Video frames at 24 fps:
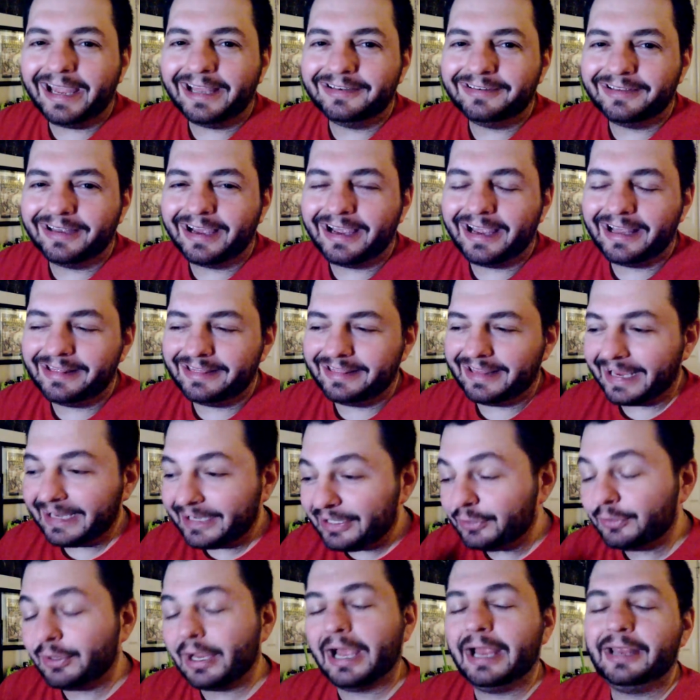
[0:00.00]
And uh, and
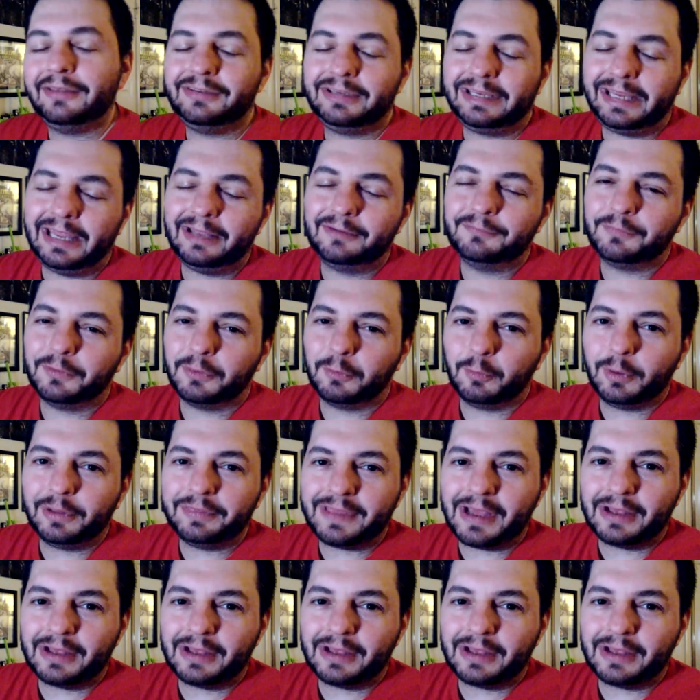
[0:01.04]
thank you guys again for the